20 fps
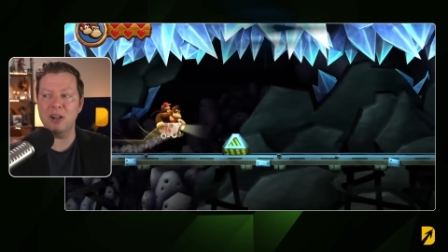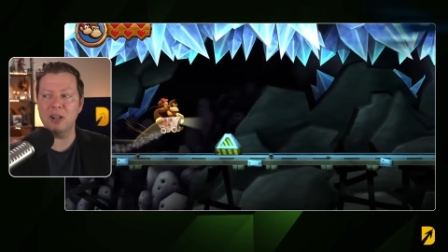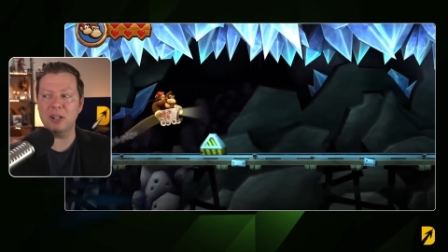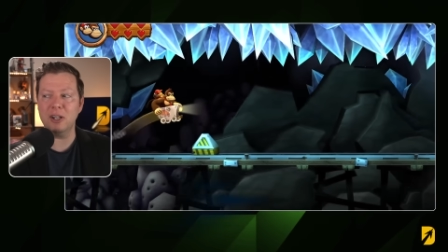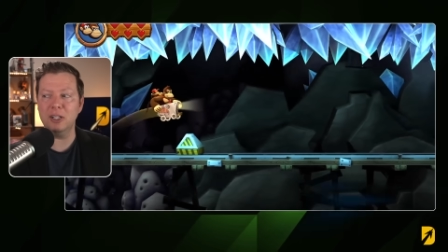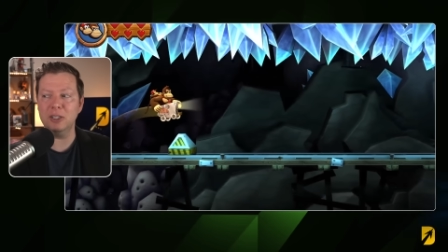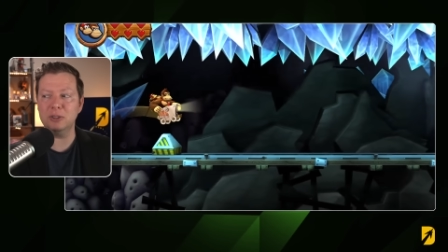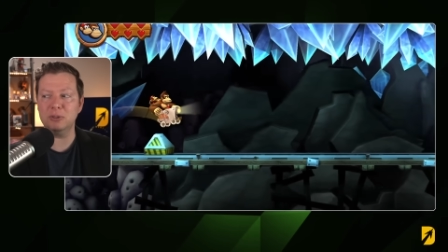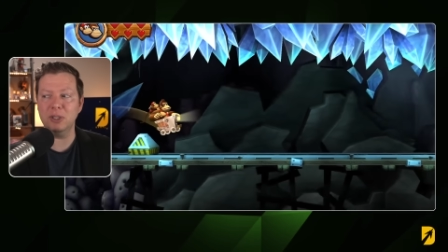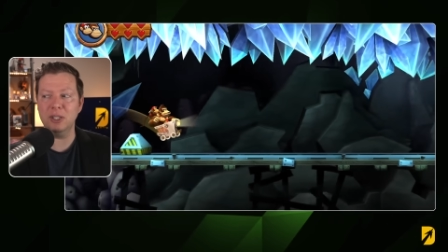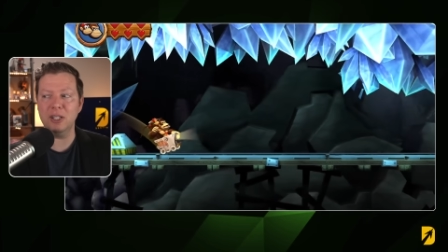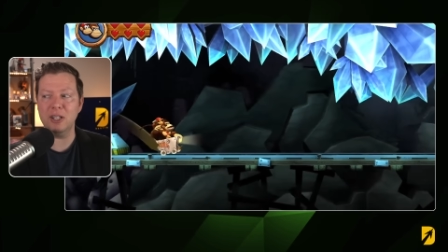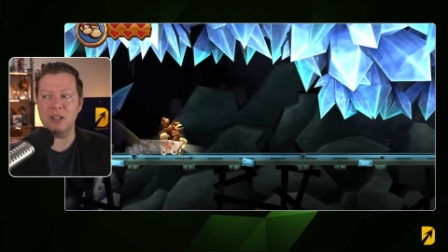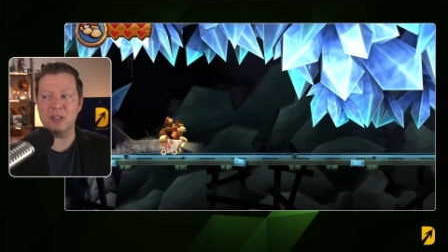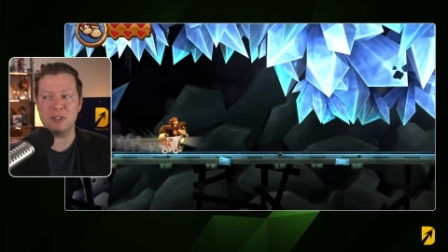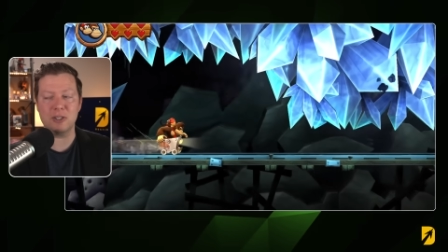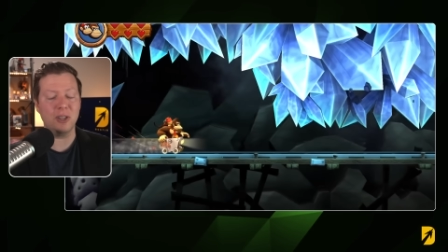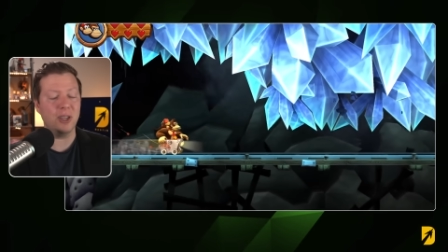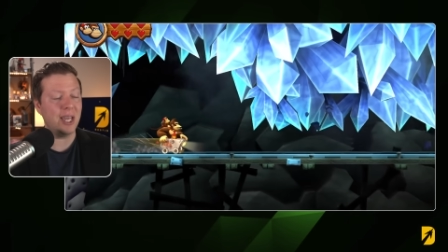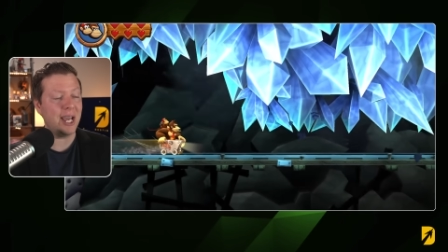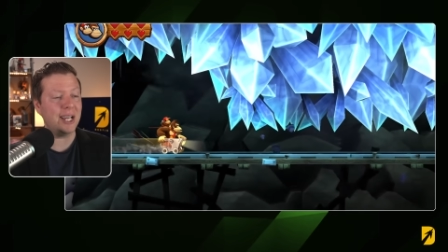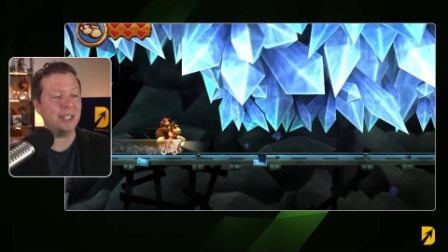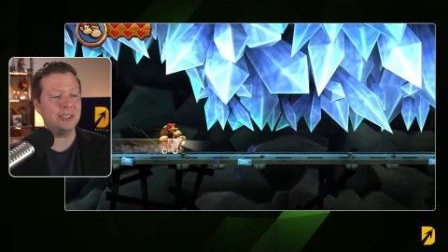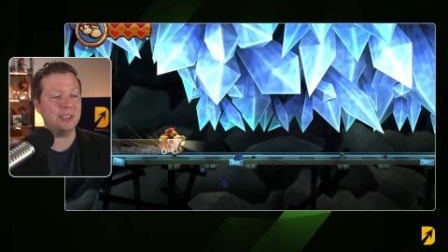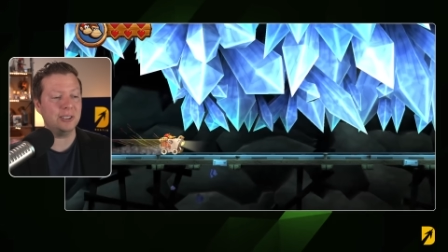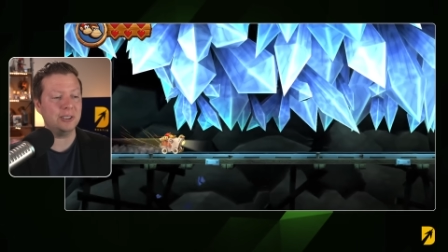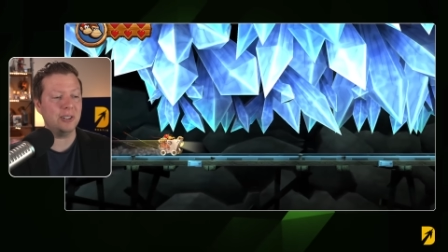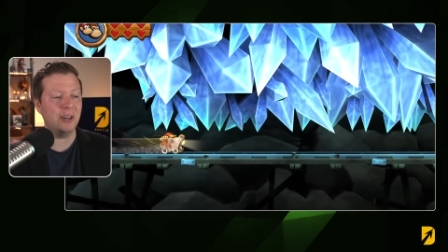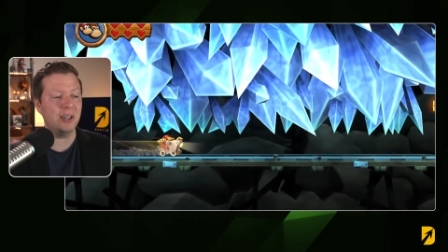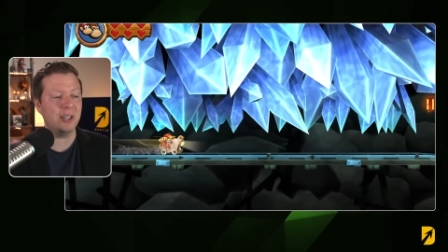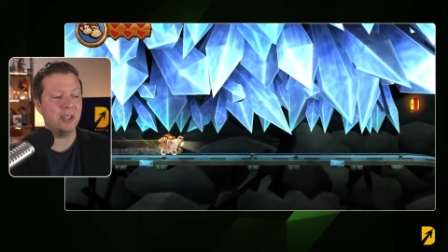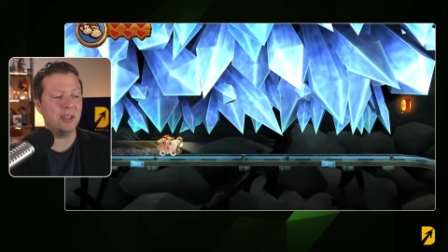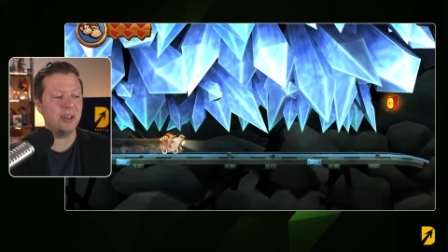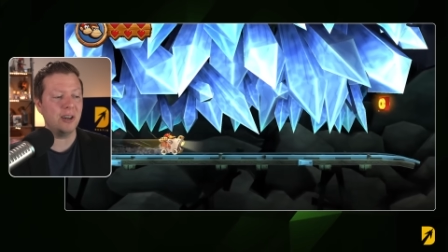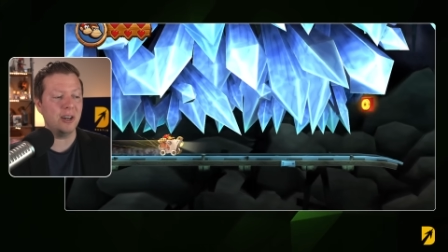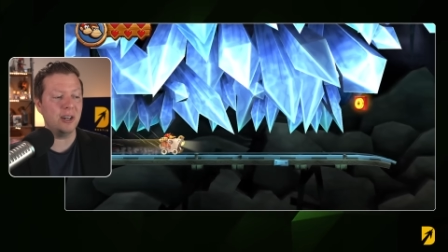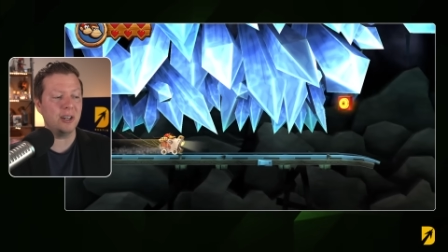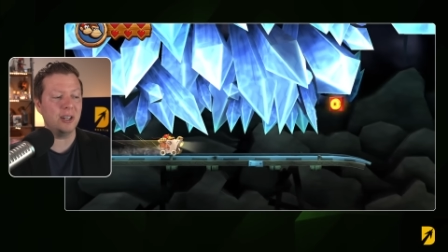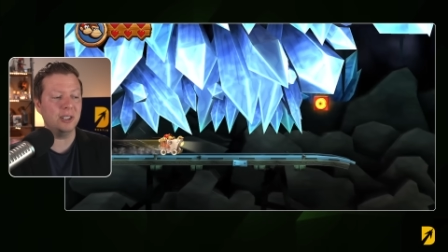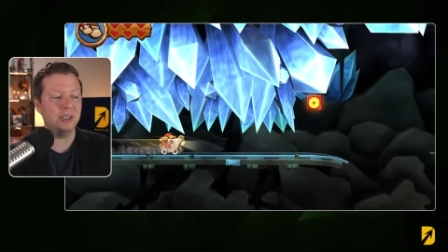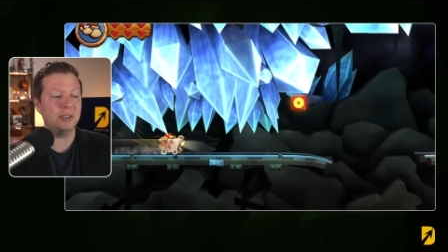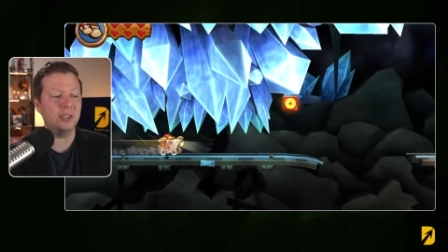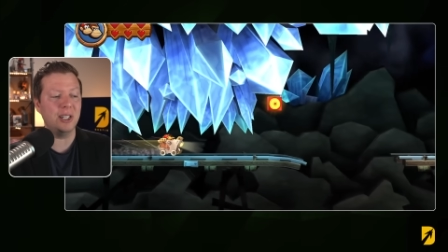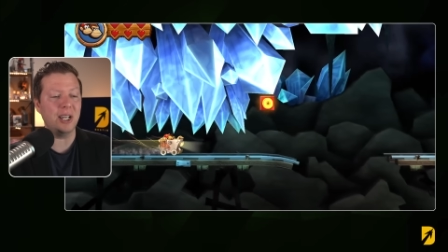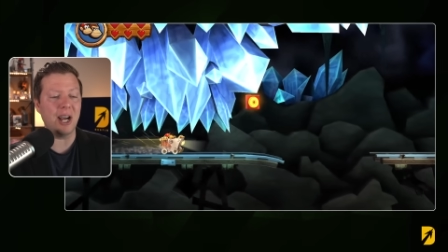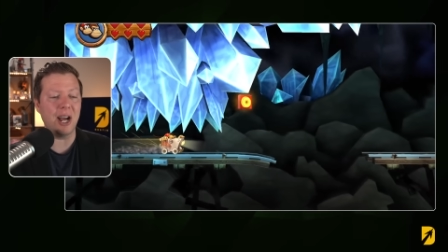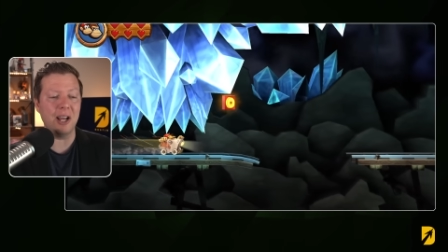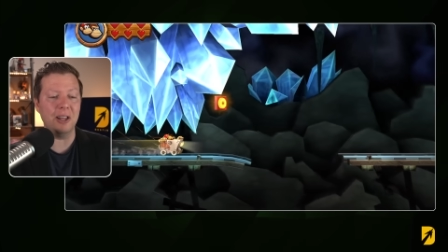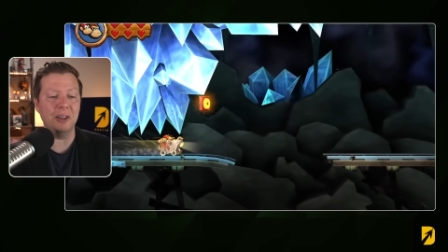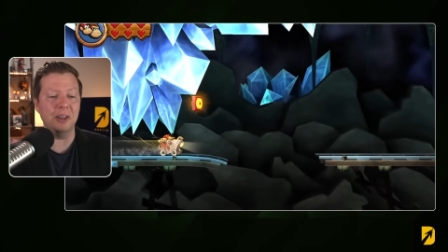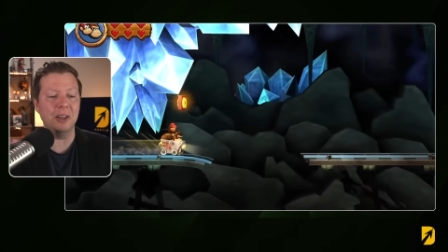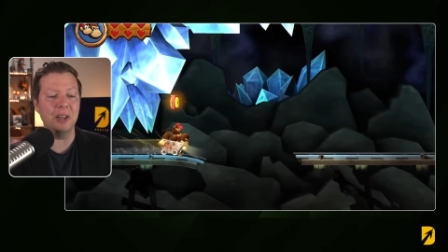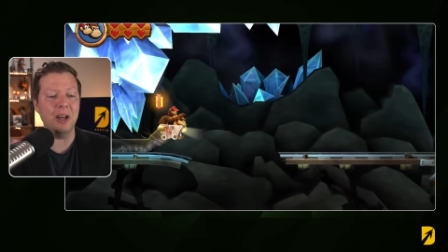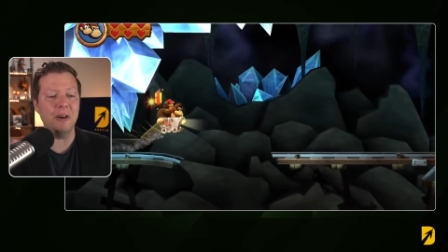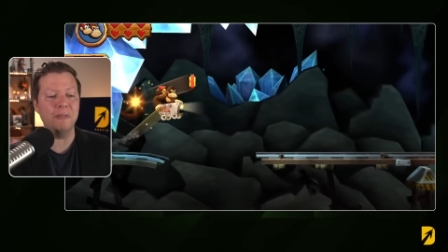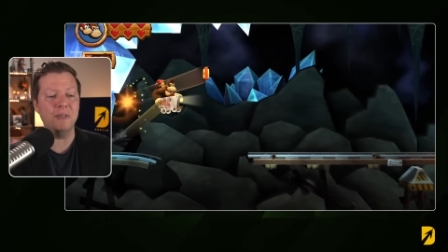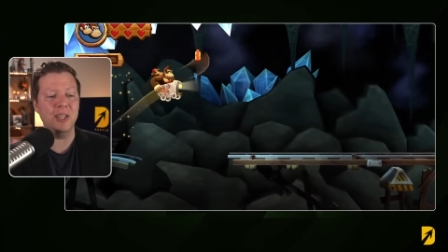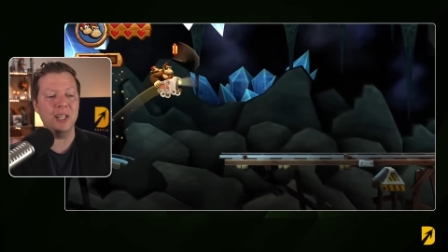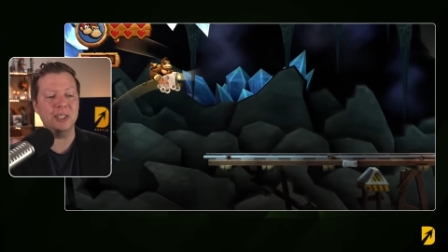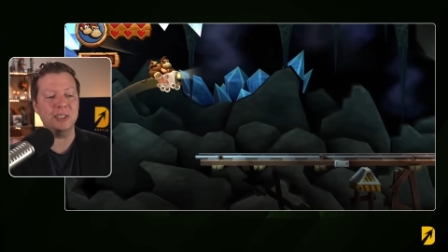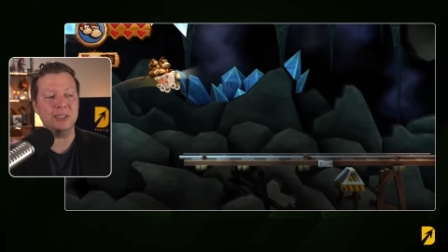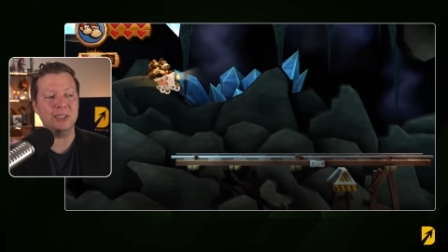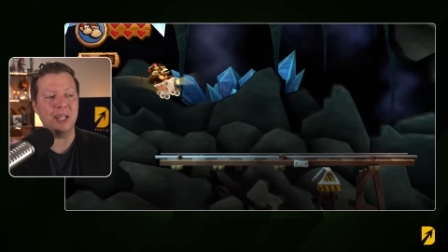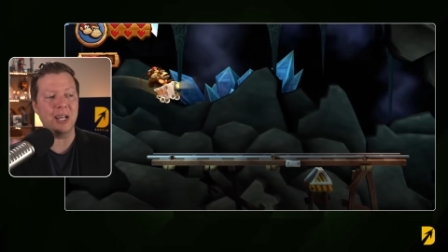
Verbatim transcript: Country, it's classic Donkey Kong Country. I love this.